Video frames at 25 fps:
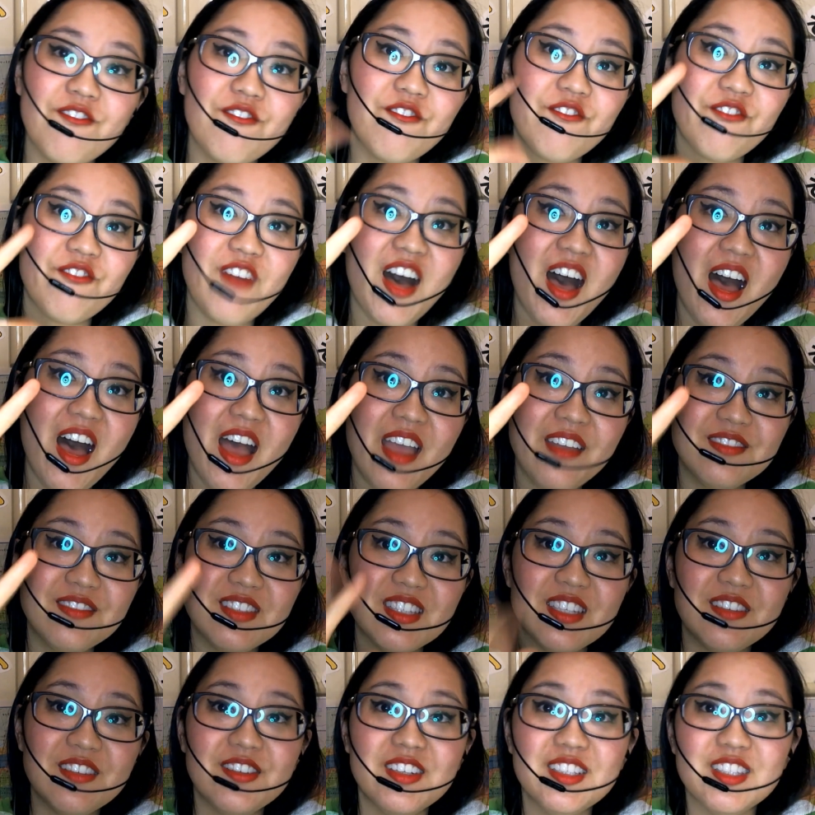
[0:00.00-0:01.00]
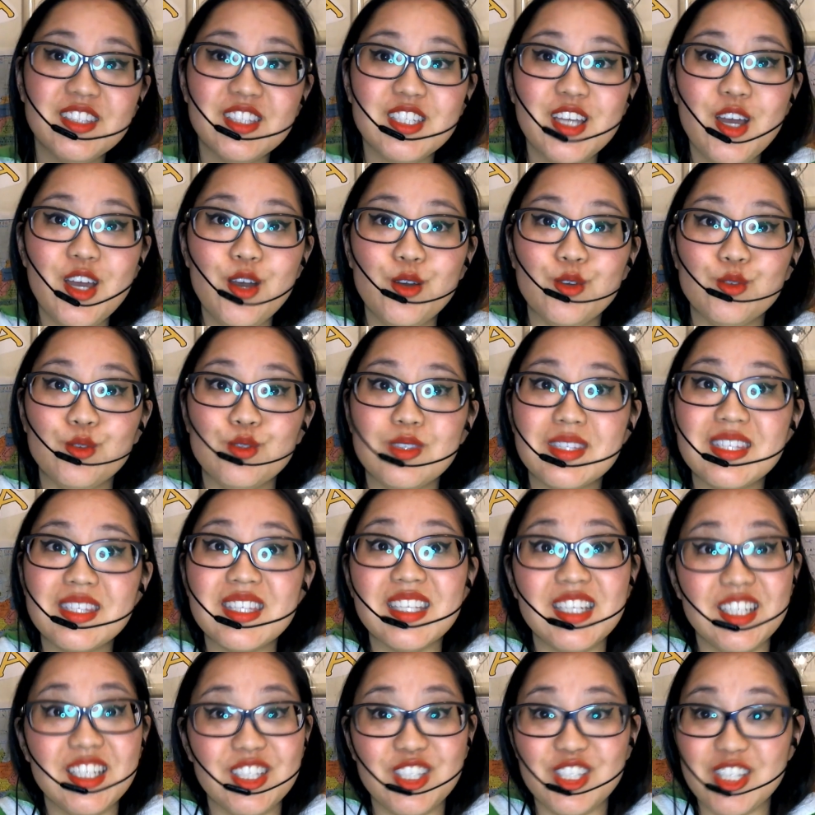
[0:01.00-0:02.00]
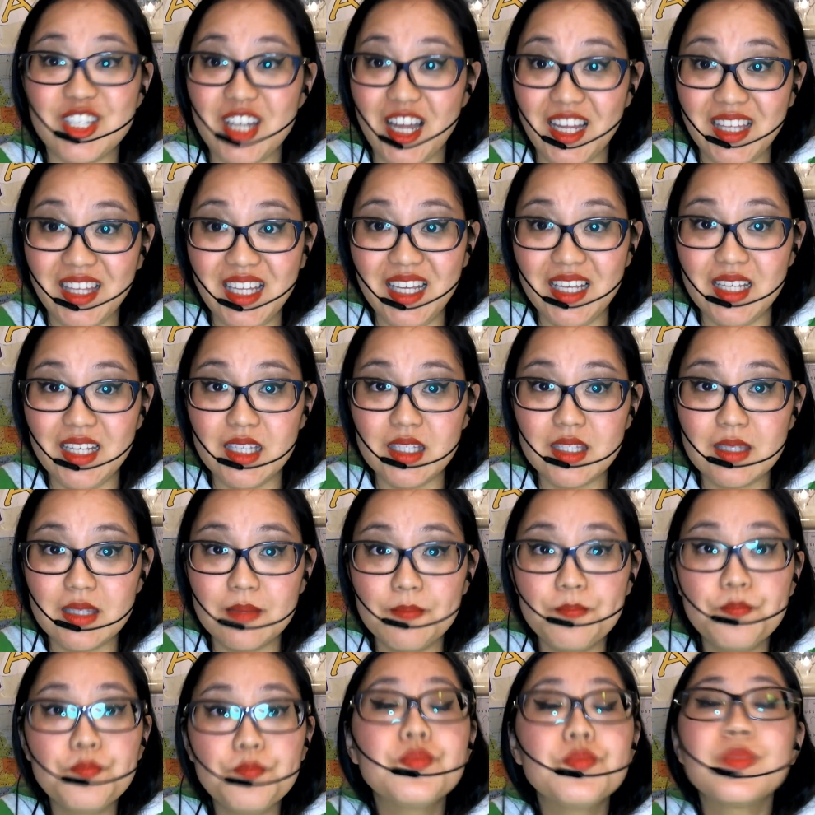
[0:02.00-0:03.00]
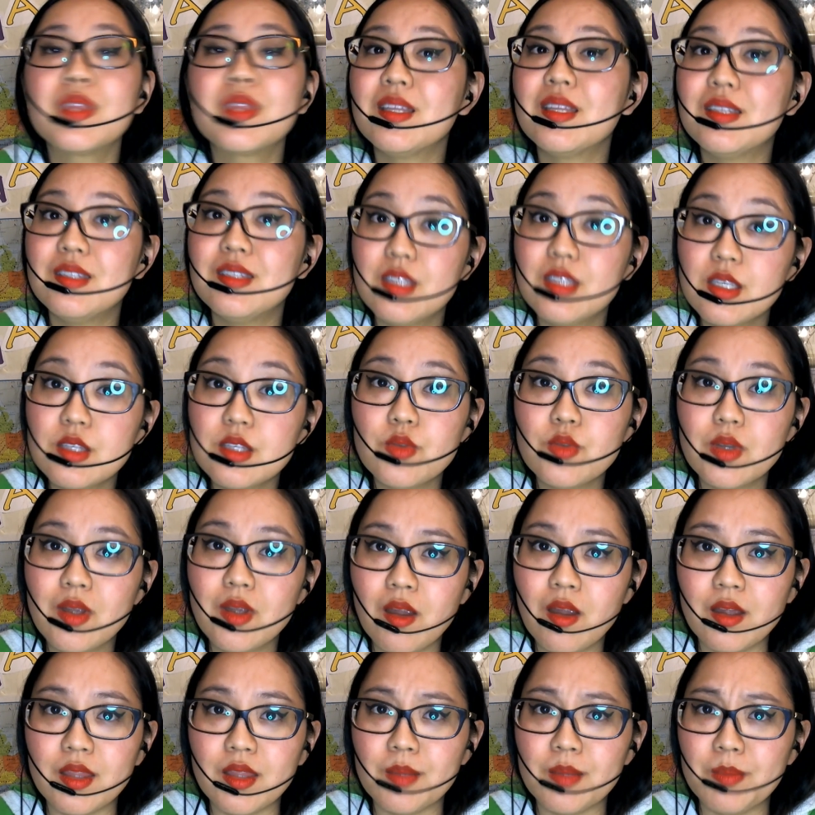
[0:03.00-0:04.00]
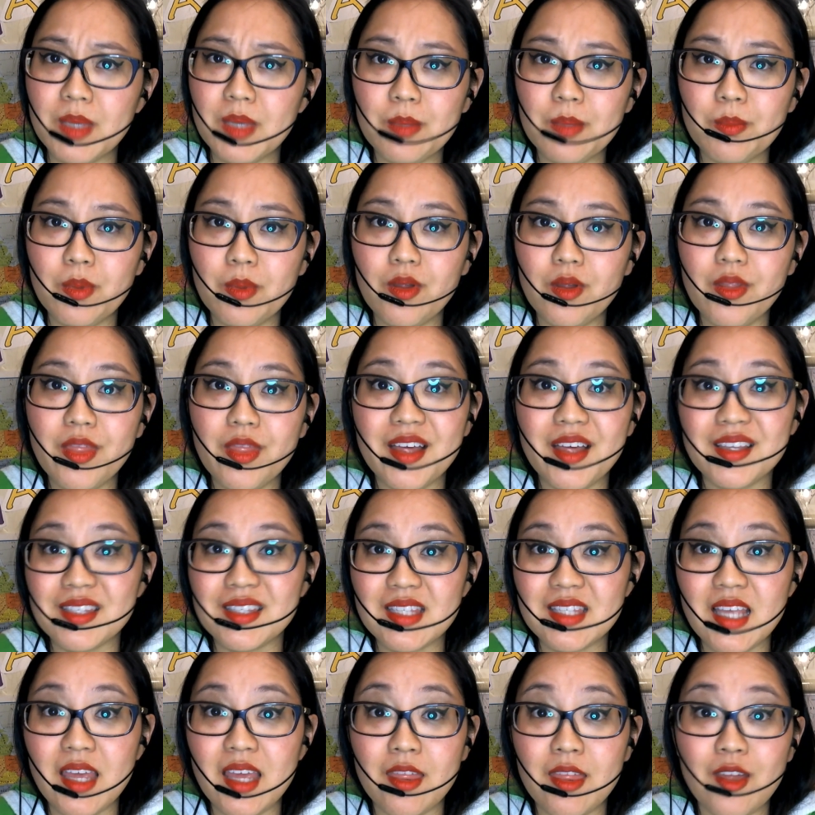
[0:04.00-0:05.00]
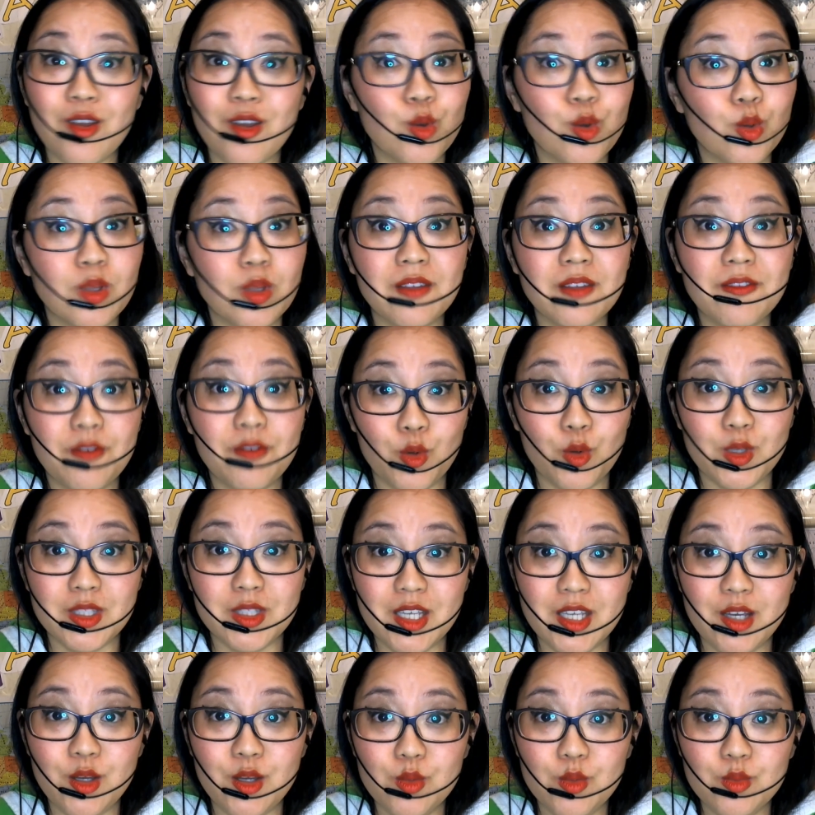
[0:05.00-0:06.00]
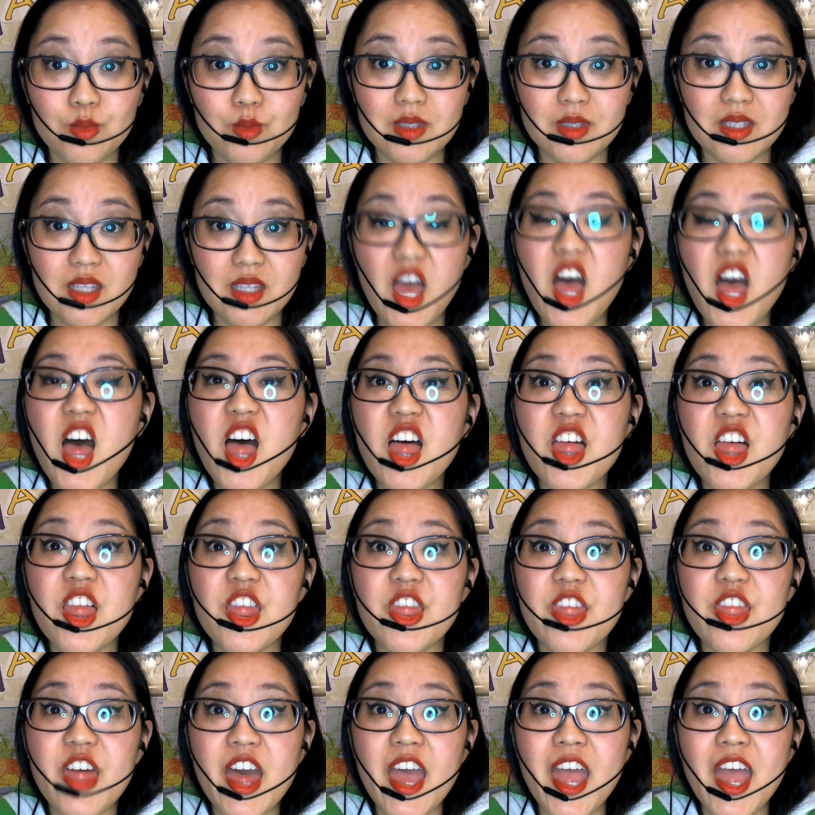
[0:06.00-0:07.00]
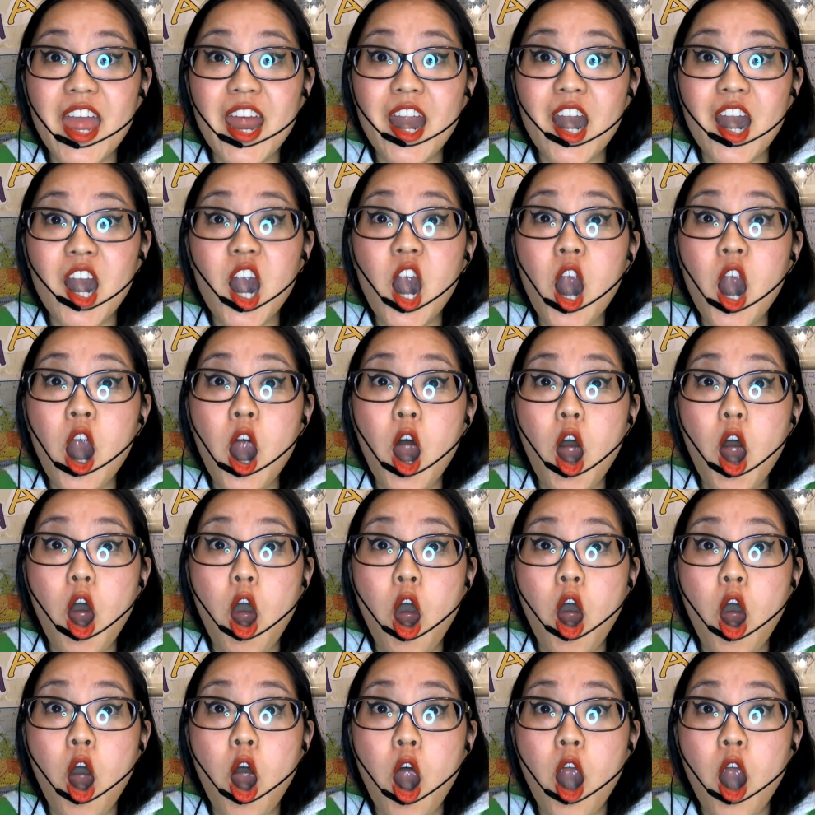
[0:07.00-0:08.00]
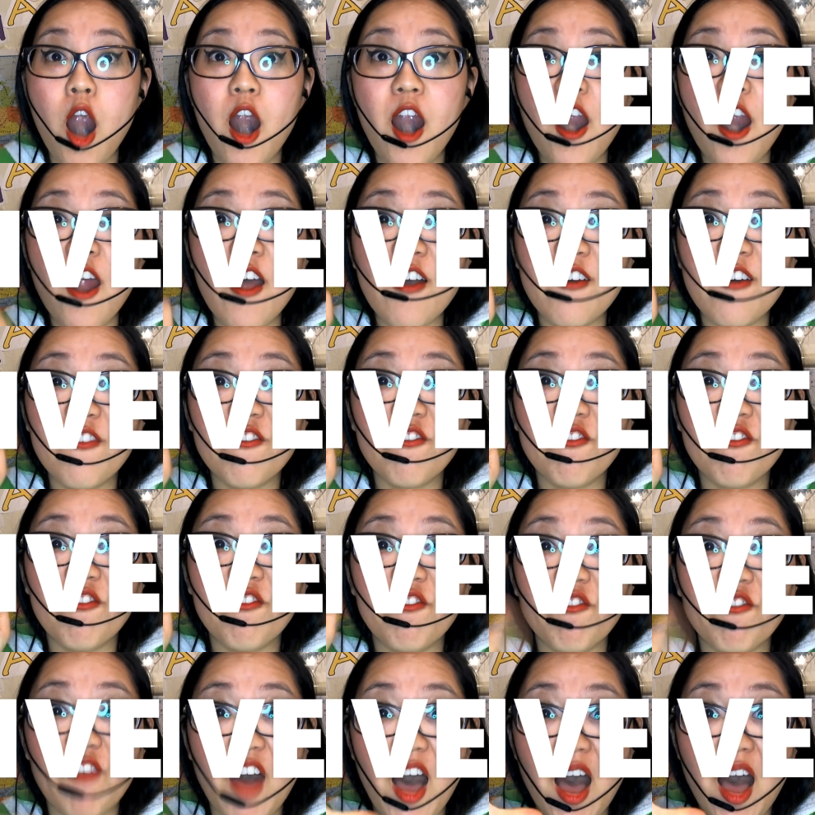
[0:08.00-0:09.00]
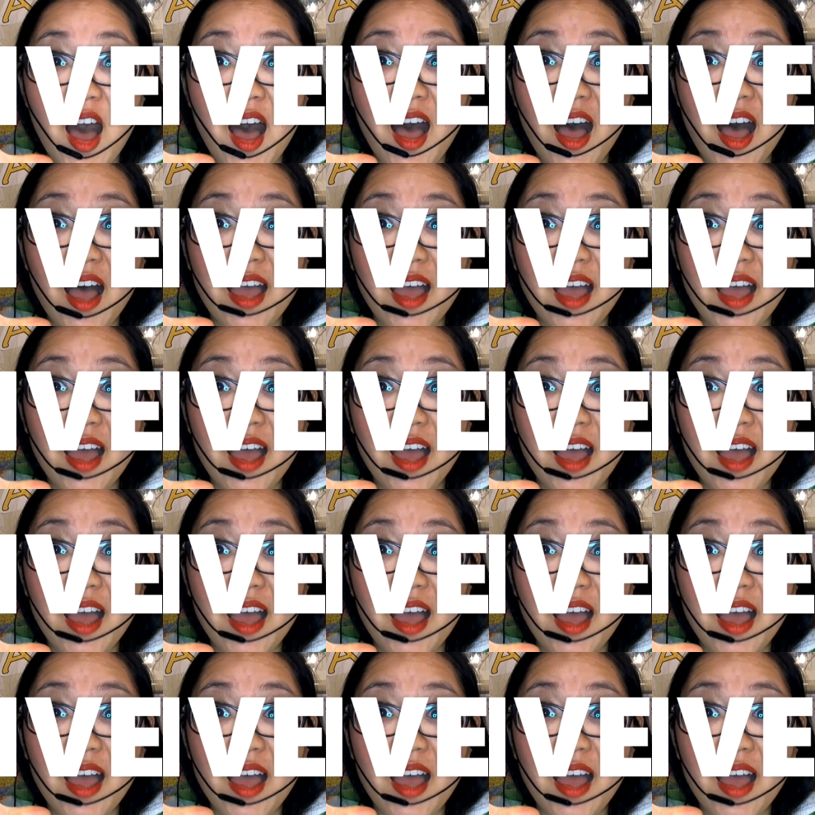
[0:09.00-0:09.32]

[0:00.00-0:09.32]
5 different tones in Chinese. Disregard the people that say there are only 4 tones. There are 5.